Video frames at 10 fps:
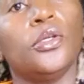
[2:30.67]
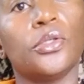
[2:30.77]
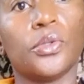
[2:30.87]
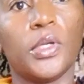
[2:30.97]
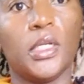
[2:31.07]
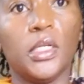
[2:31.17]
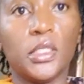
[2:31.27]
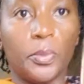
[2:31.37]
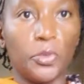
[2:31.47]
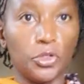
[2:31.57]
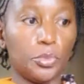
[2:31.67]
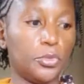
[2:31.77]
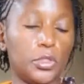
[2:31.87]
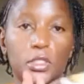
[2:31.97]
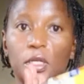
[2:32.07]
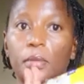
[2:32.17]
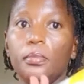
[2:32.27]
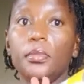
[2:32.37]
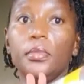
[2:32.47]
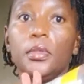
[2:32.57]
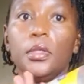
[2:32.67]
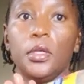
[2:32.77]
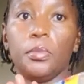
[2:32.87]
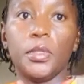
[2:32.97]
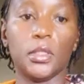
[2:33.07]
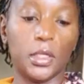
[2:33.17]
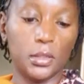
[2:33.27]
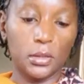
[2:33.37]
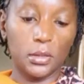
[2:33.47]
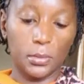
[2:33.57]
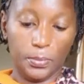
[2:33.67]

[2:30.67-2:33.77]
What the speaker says: So in it I'm going to put some hibiscus.